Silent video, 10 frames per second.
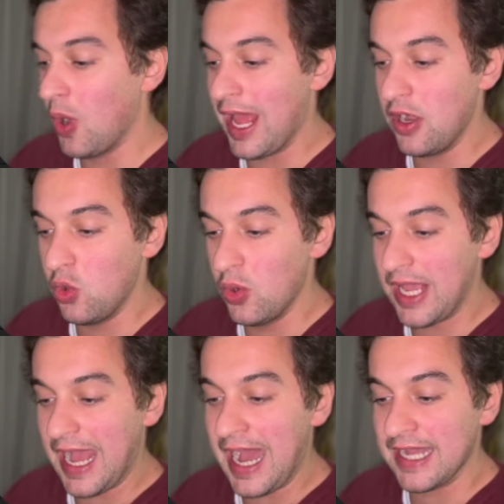and look
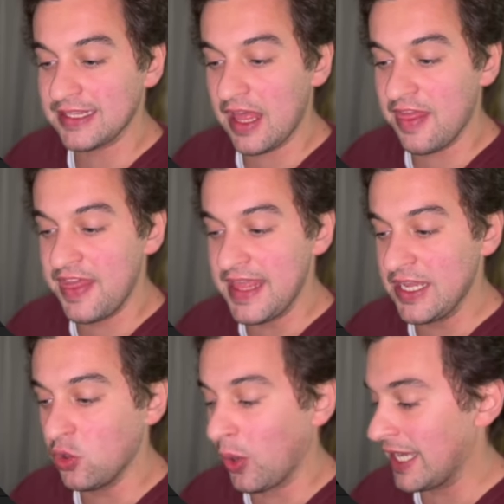at the
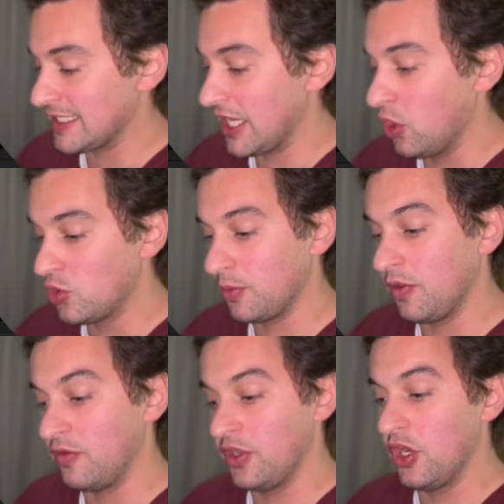grass airdrop
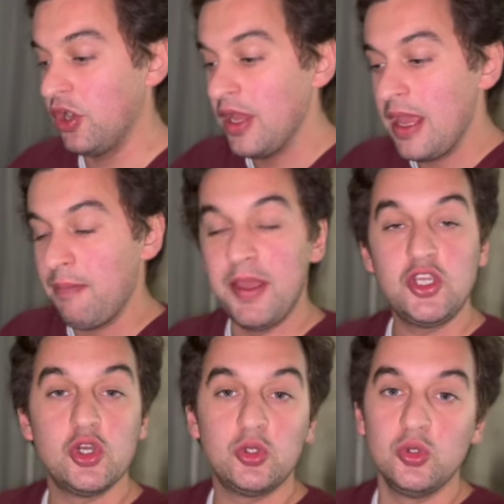over here. Make
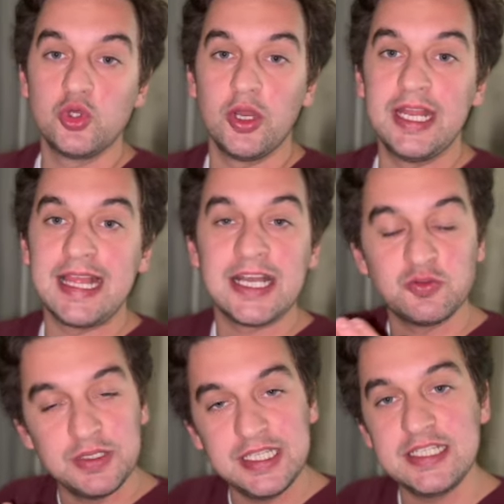sure to join it as
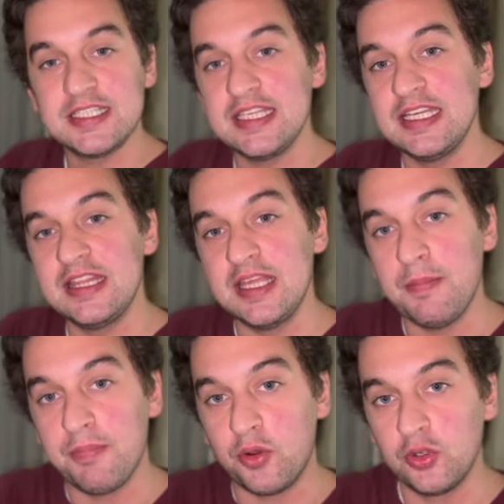we did see the
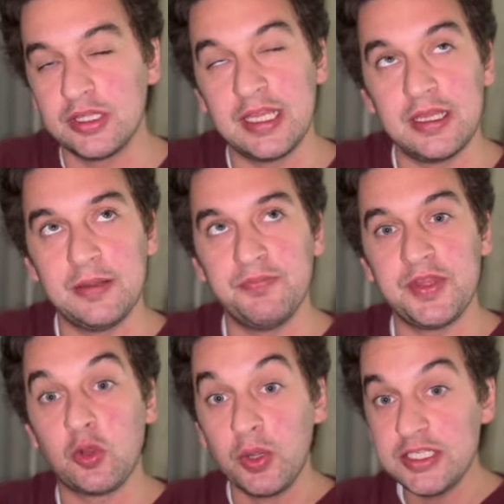port, the, the
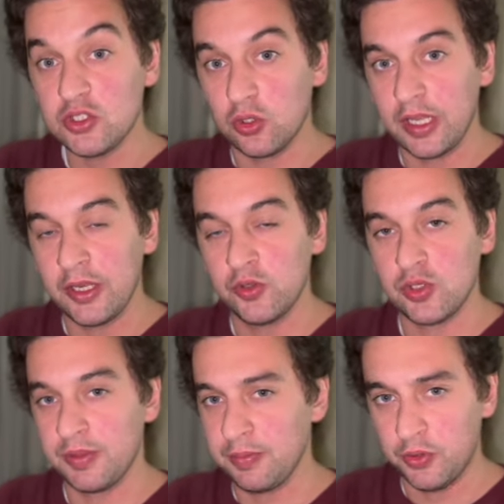crystal
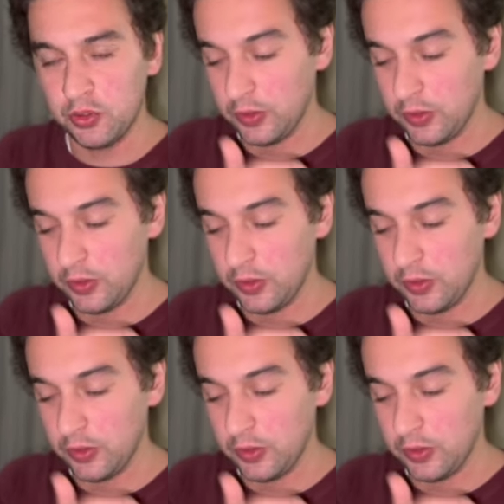airdrop, the portal